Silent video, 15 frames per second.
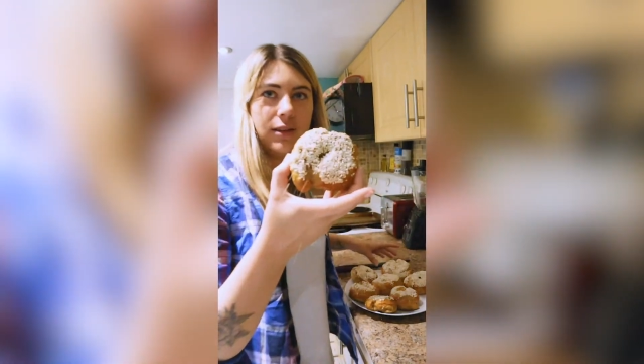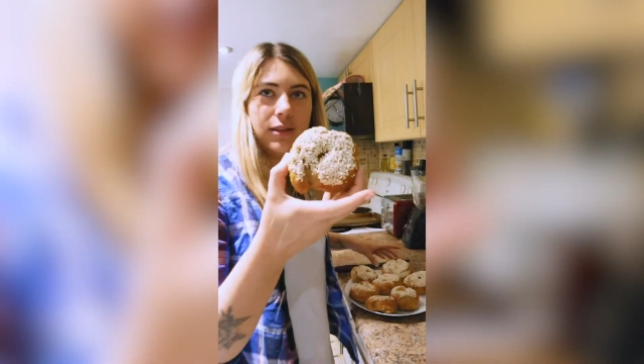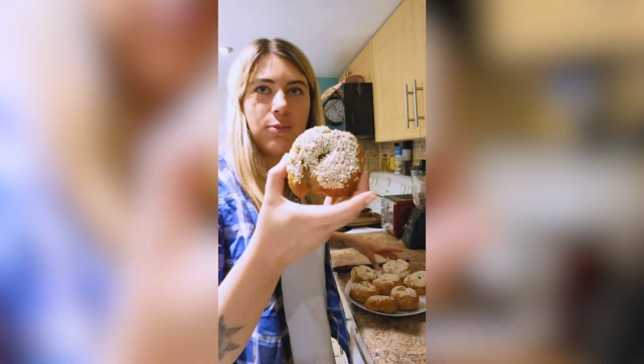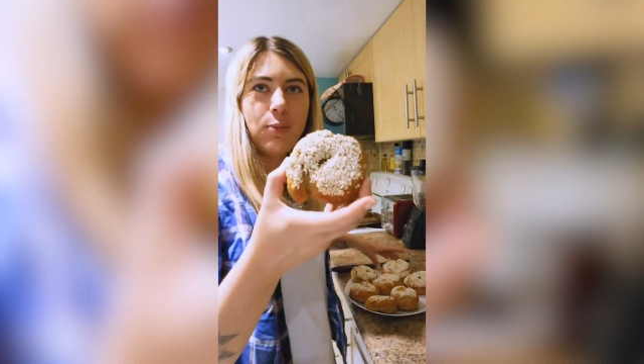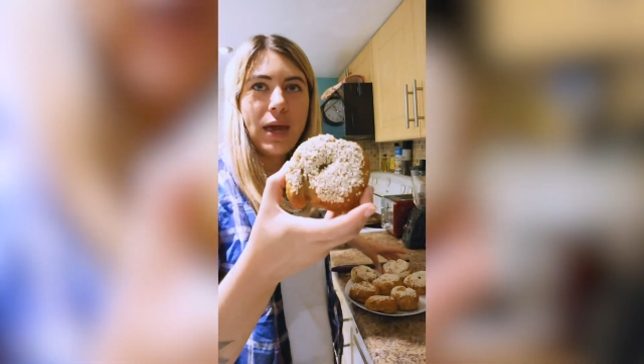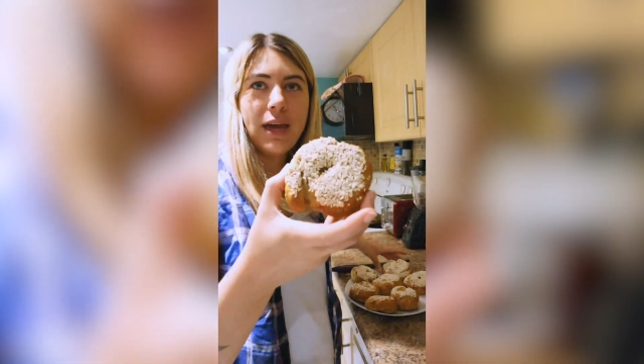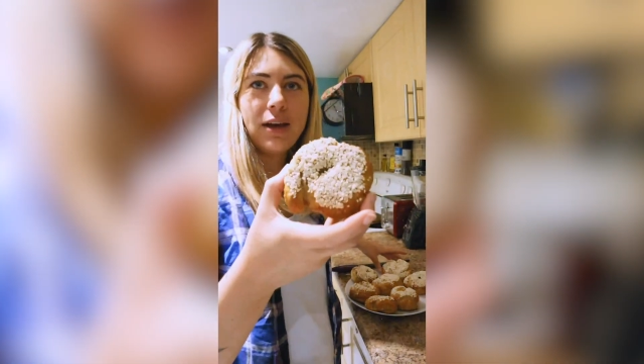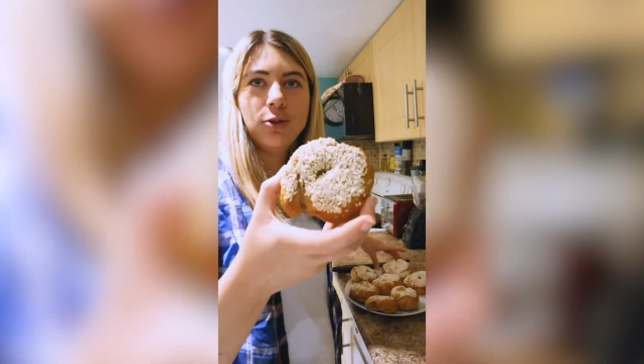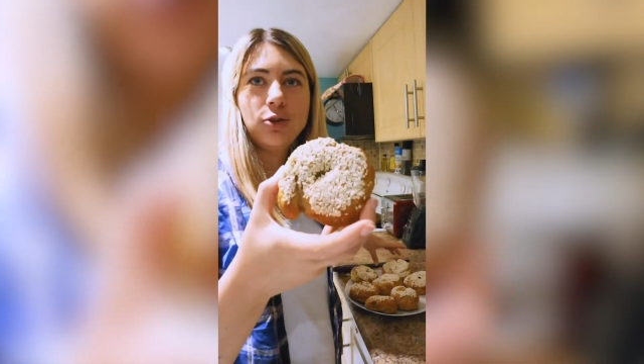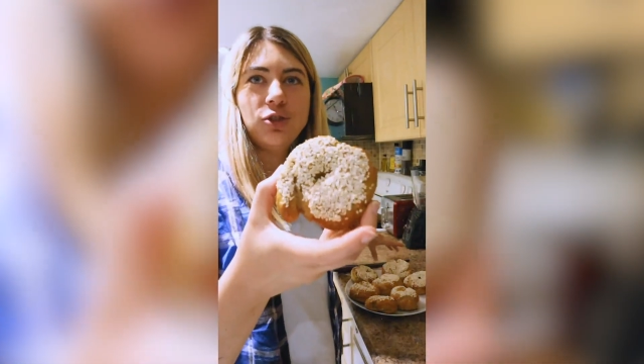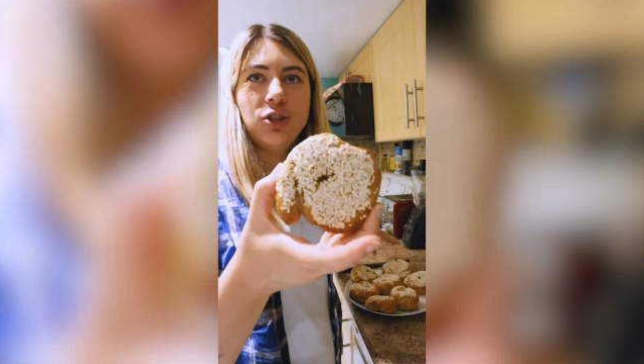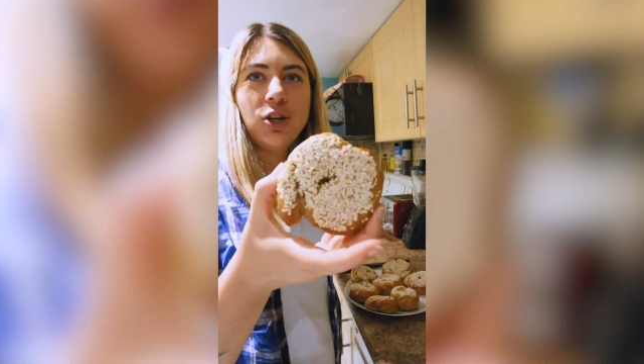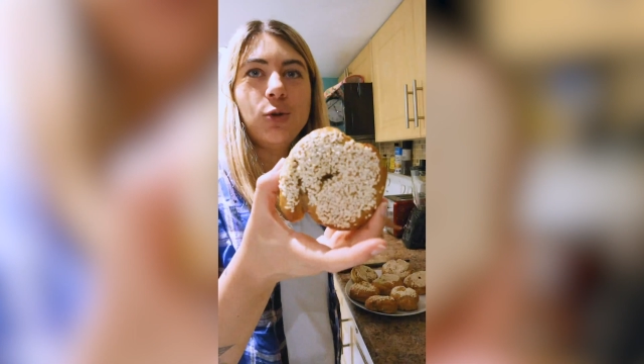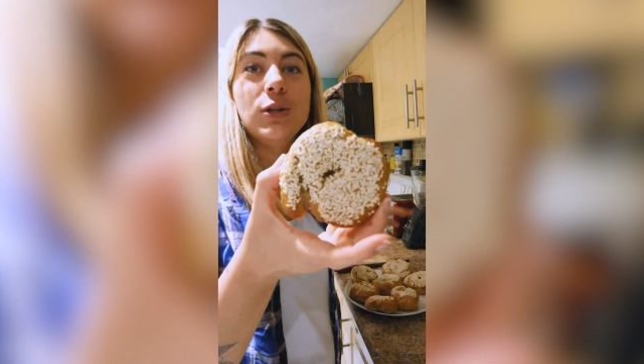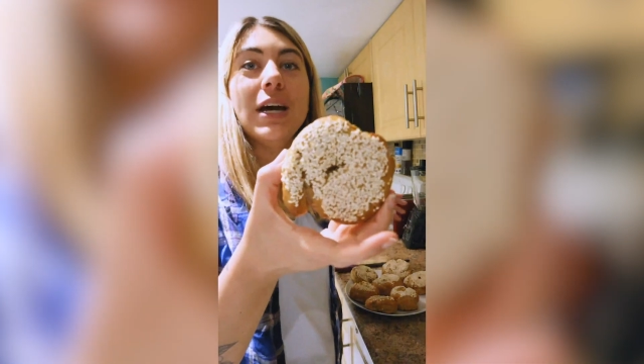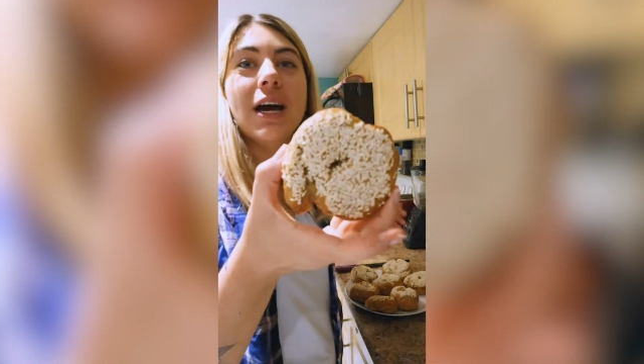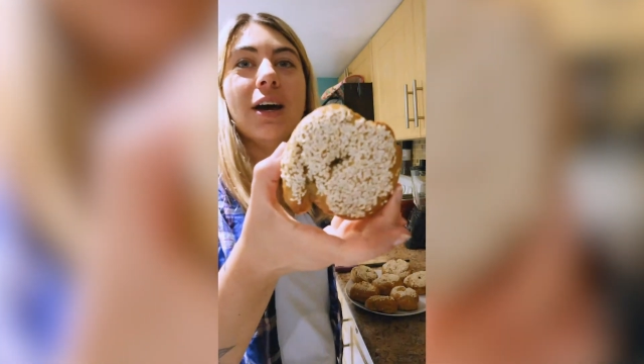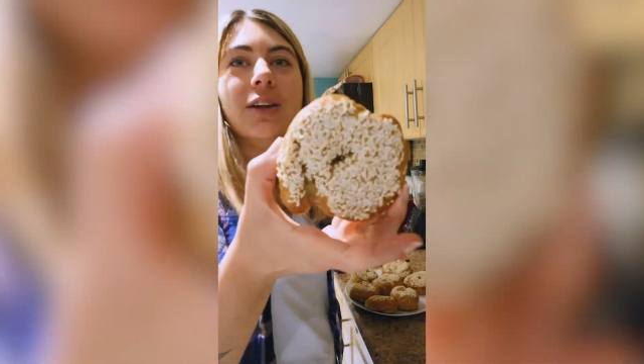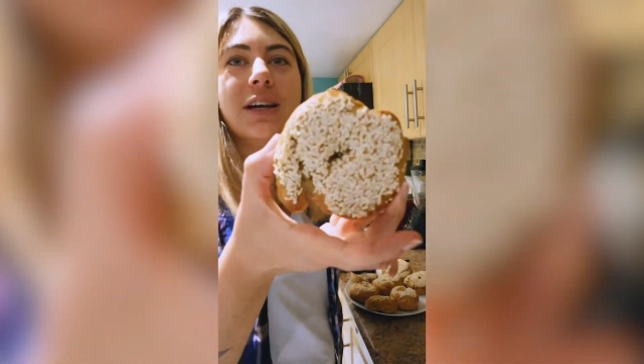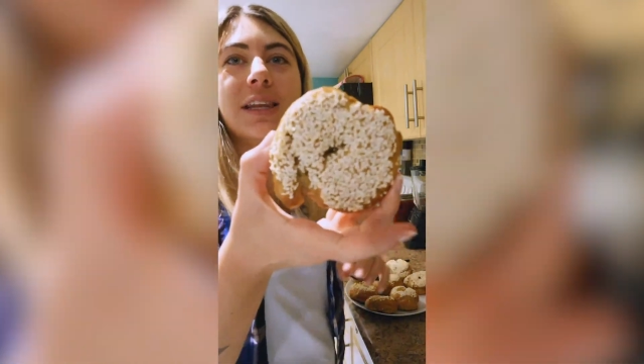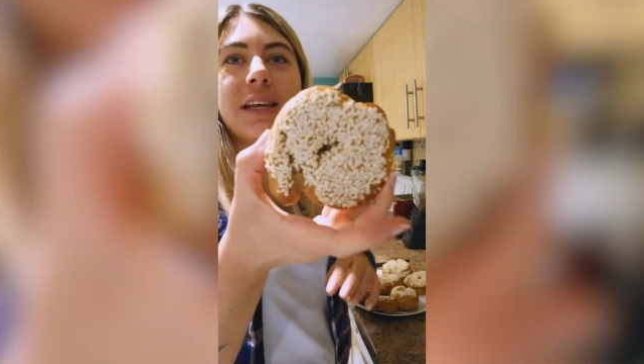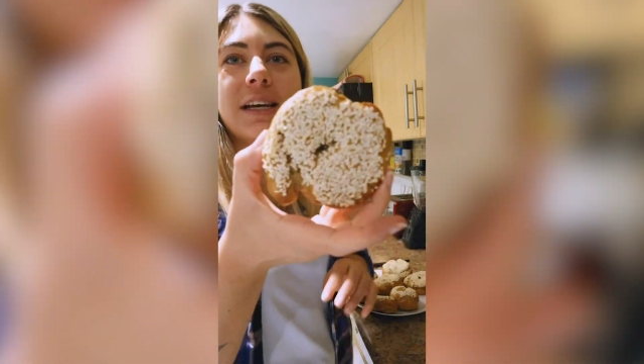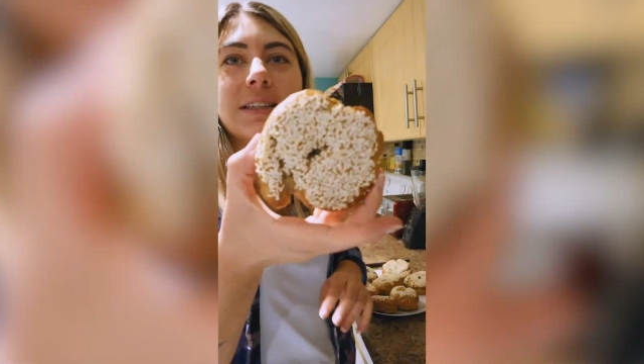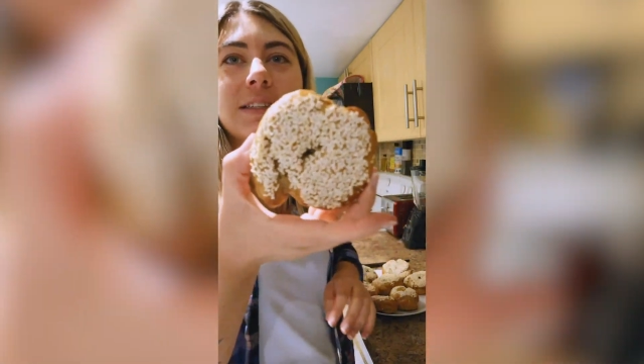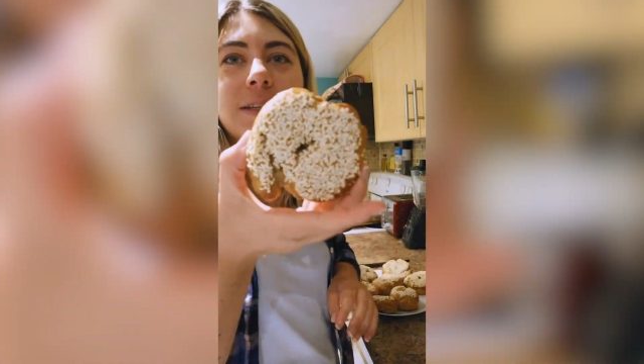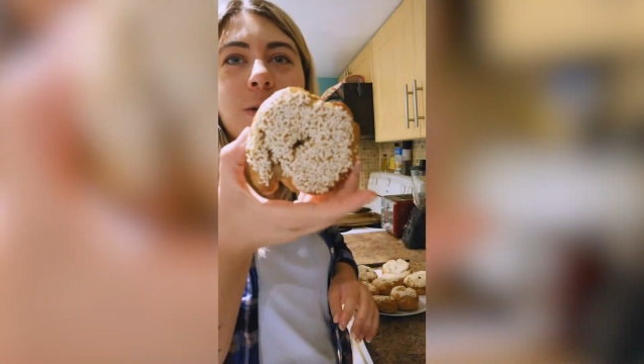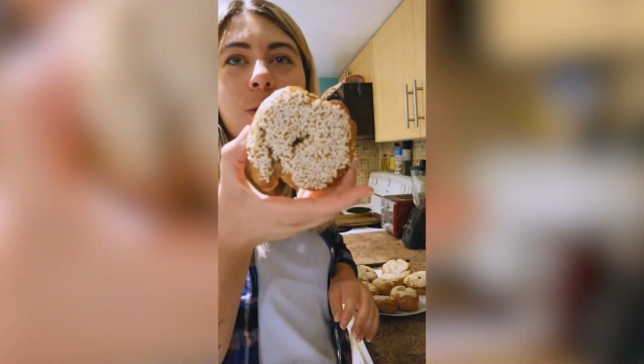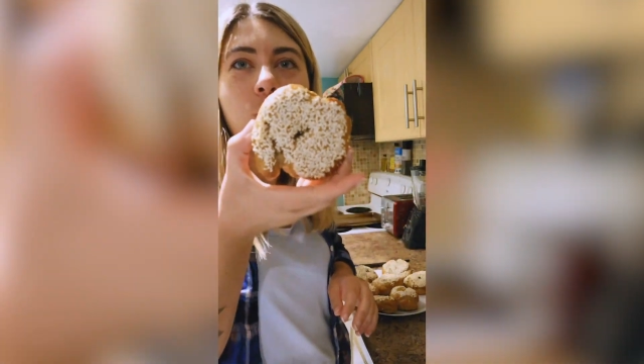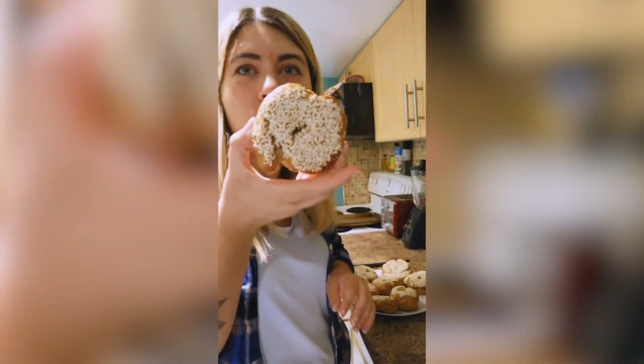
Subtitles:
the Bagel Showdown. Look at this.